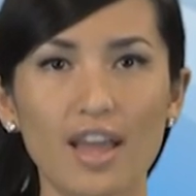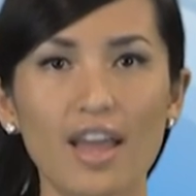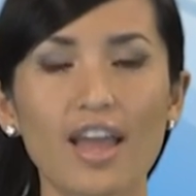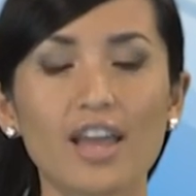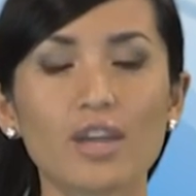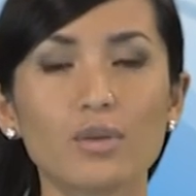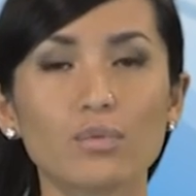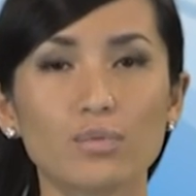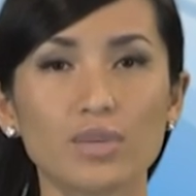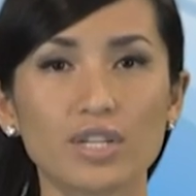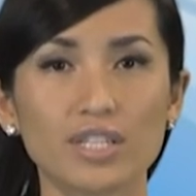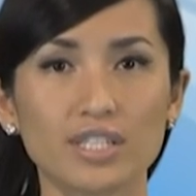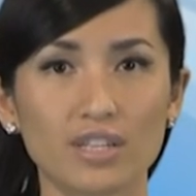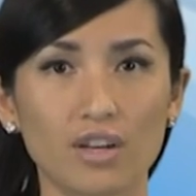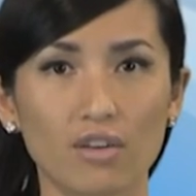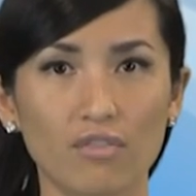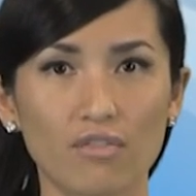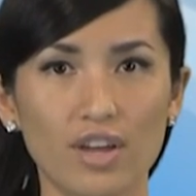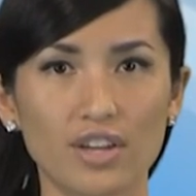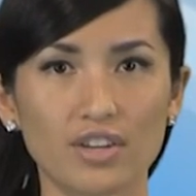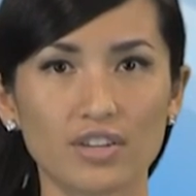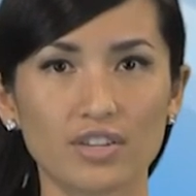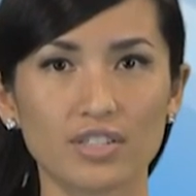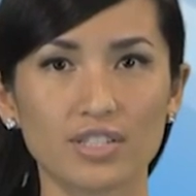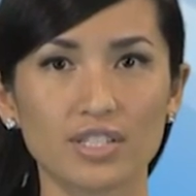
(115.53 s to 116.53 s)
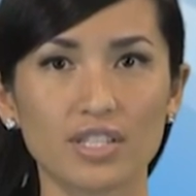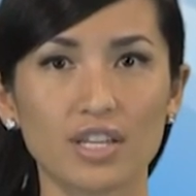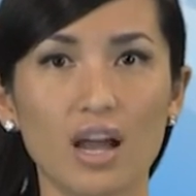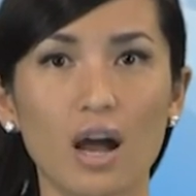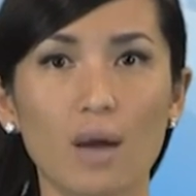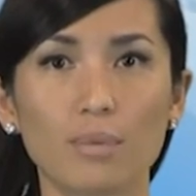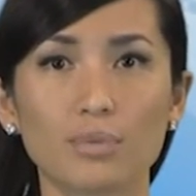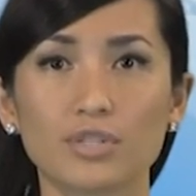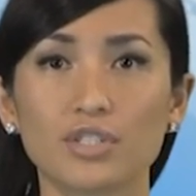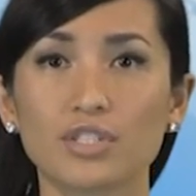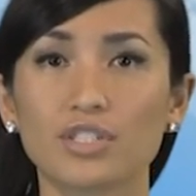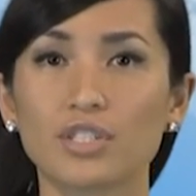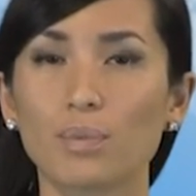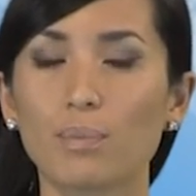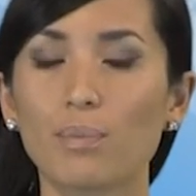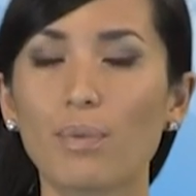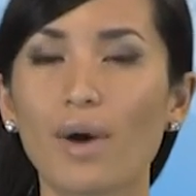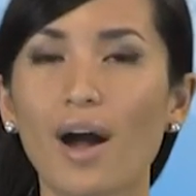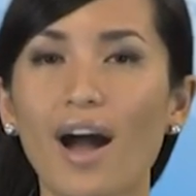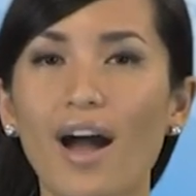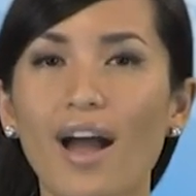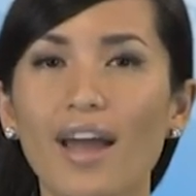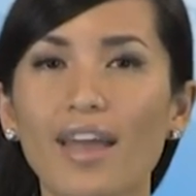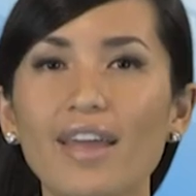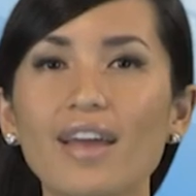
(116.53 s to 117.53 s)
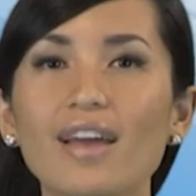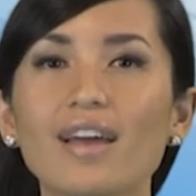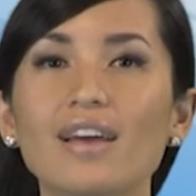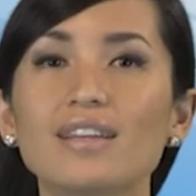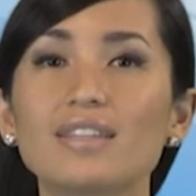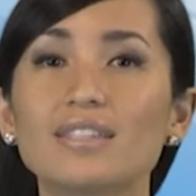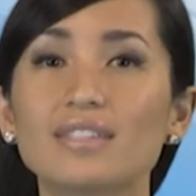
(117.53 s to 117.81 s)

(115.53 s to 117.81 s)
and retail vendors the option to buy,